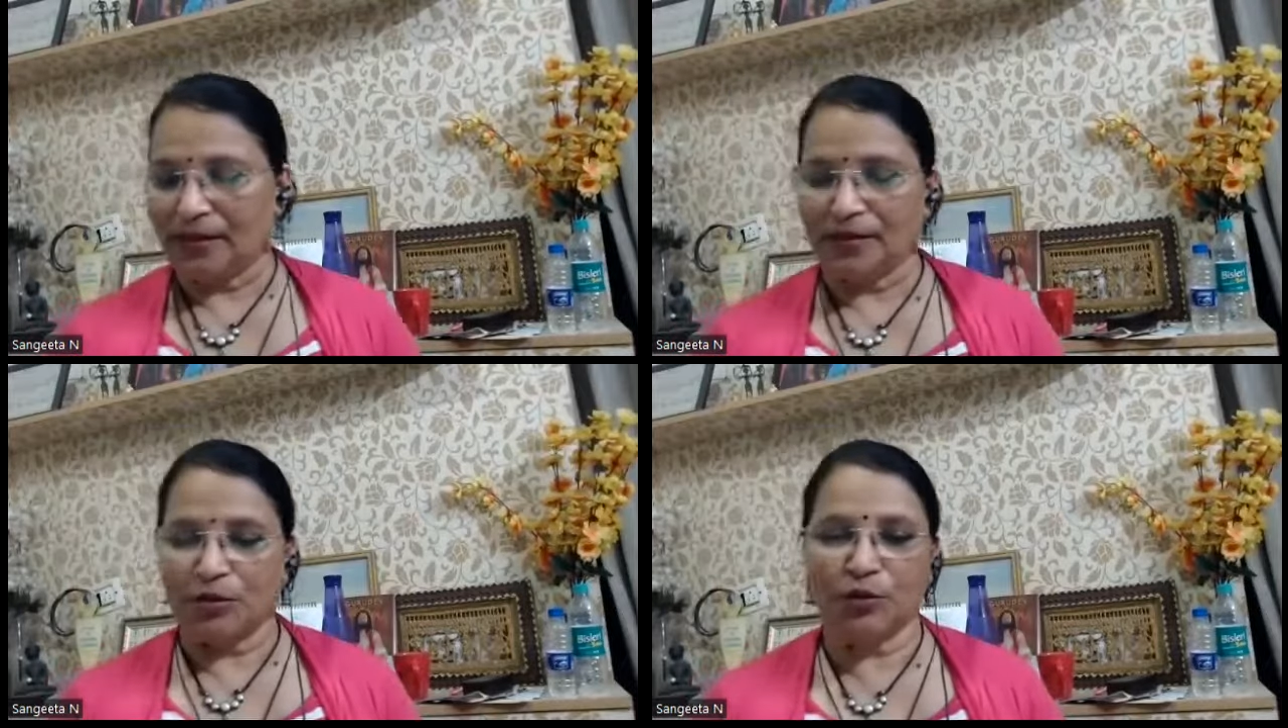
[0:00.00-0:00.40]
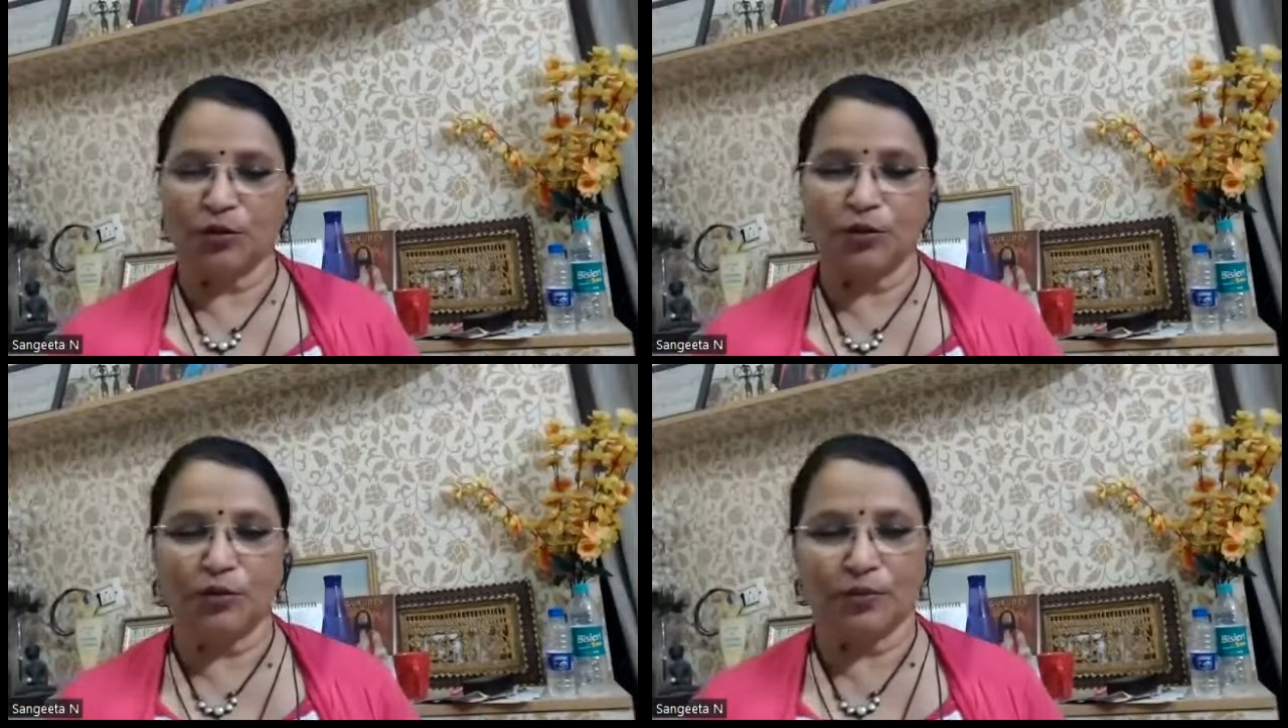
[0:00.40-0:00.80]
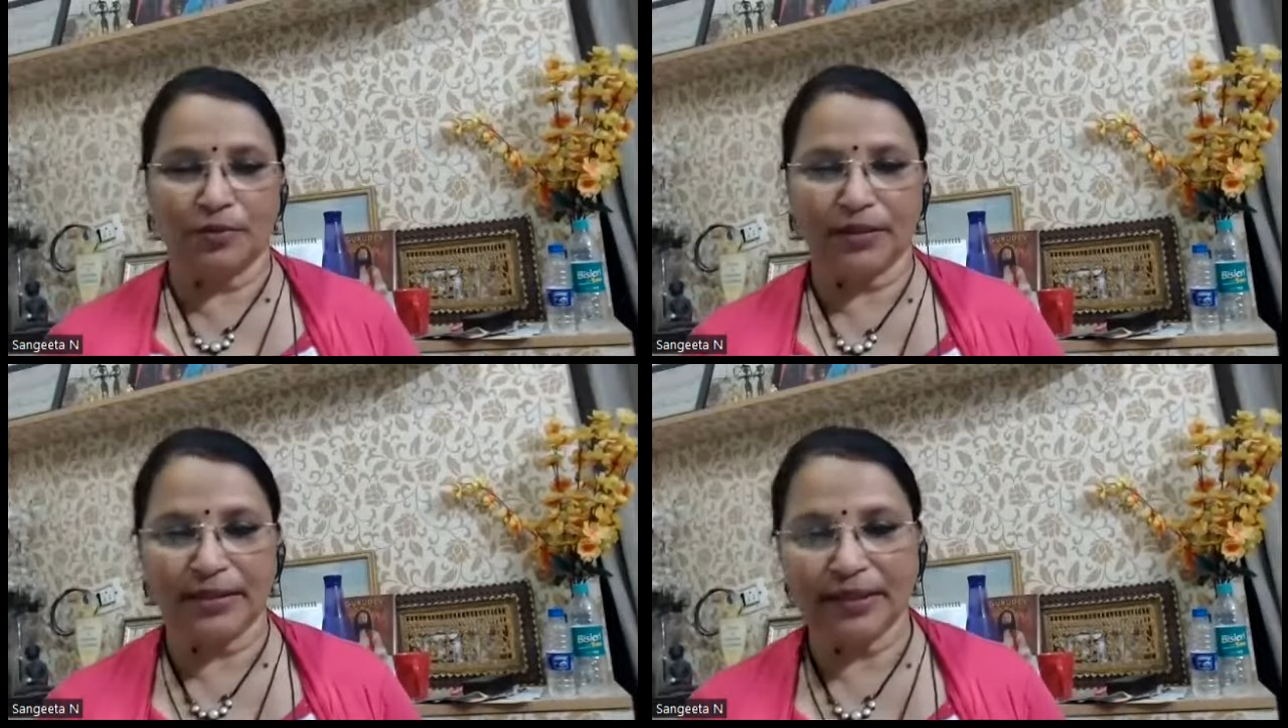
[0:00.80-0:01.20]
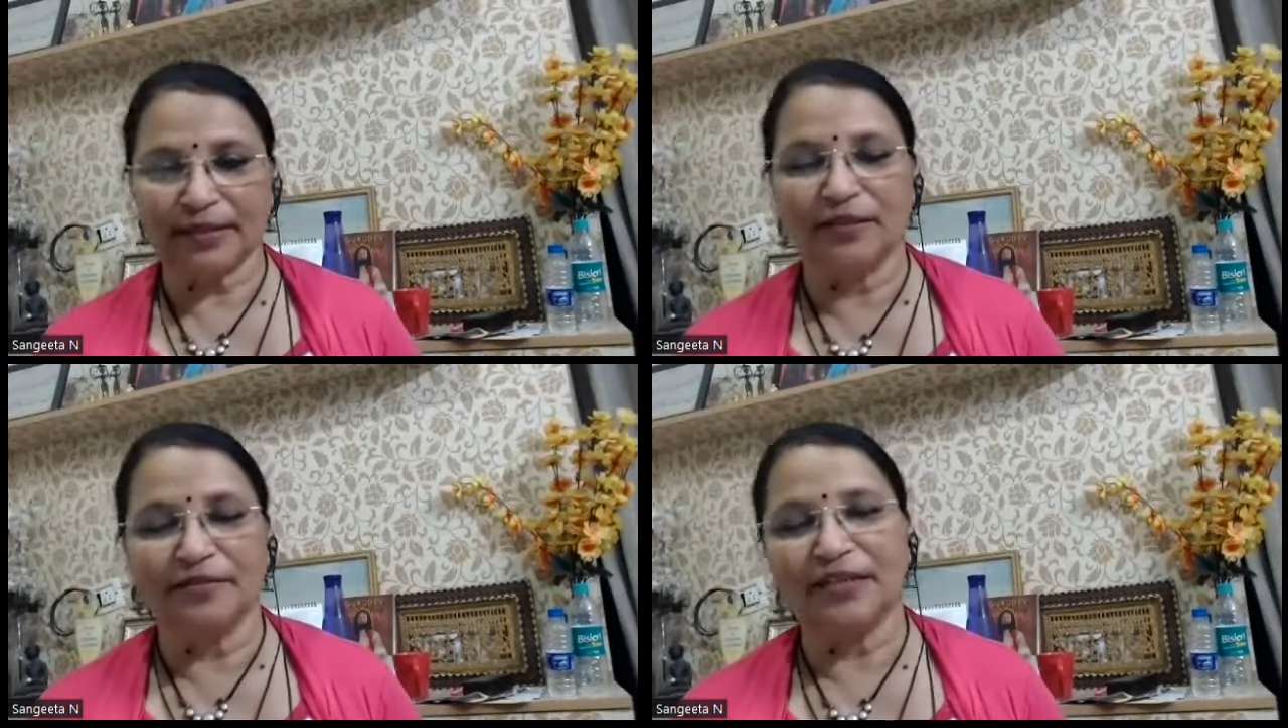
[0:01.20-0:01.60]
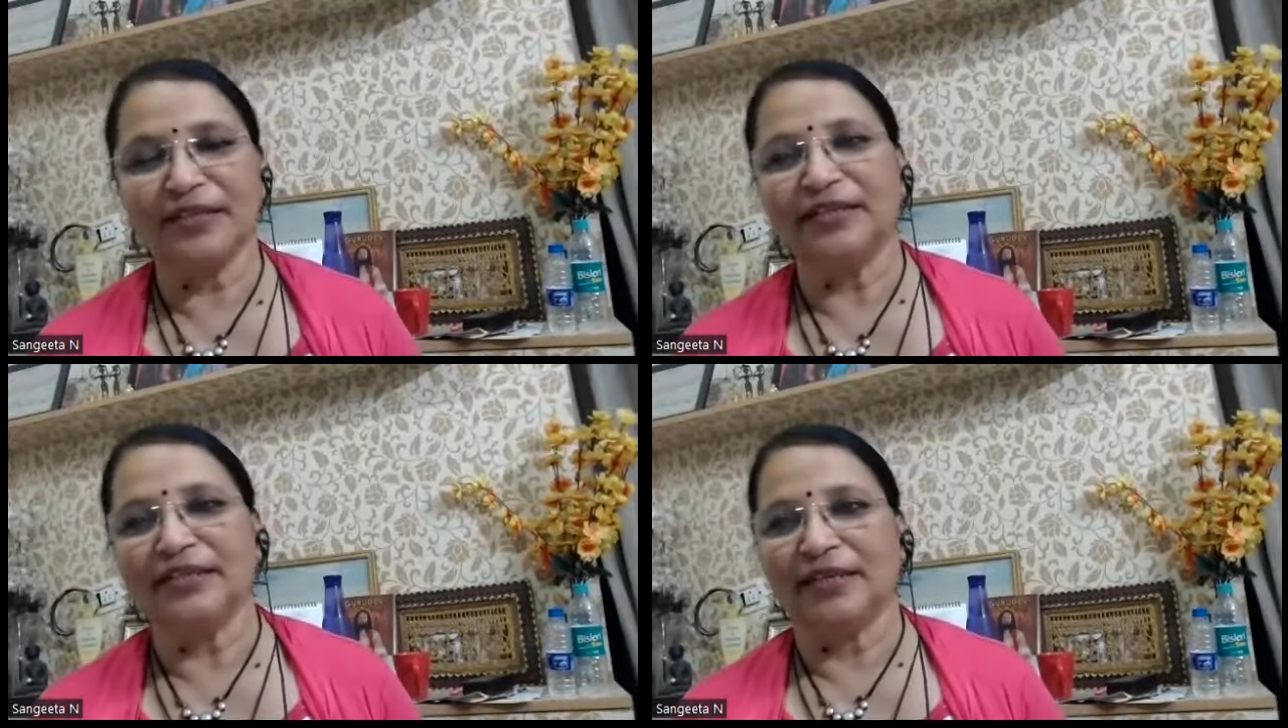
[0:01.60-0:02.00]
So Seth
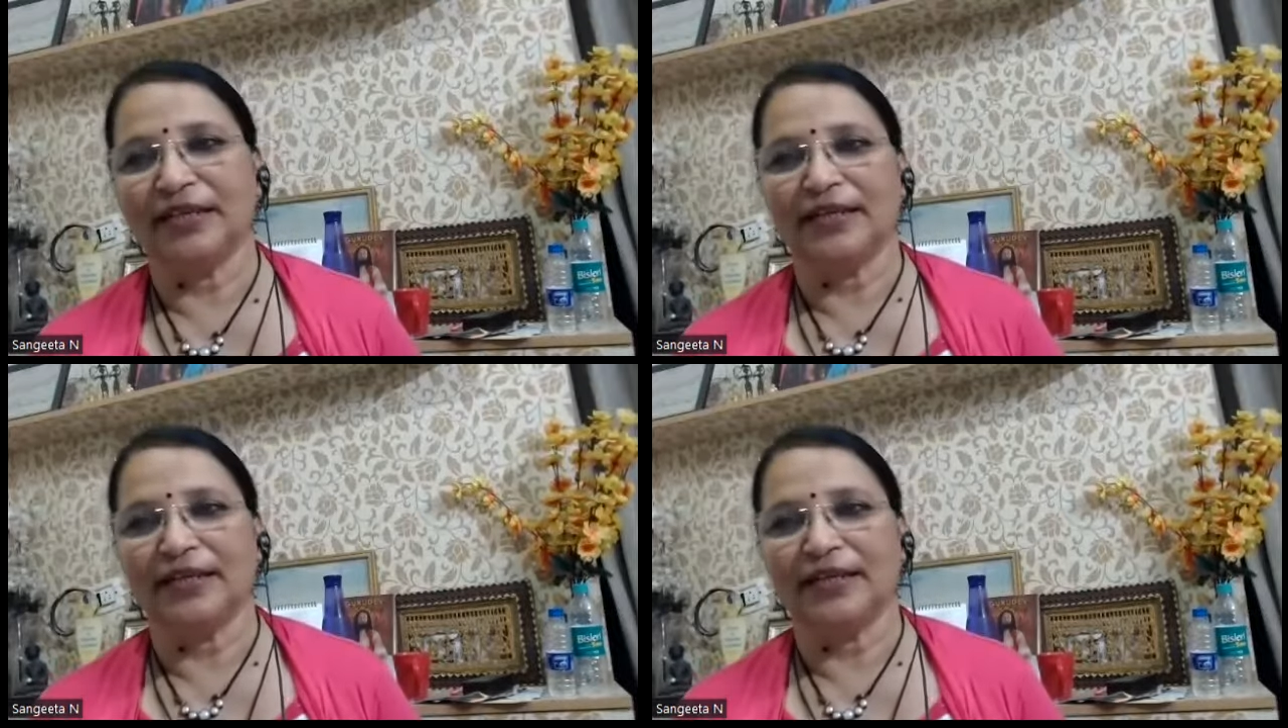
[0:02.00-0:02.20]
Govin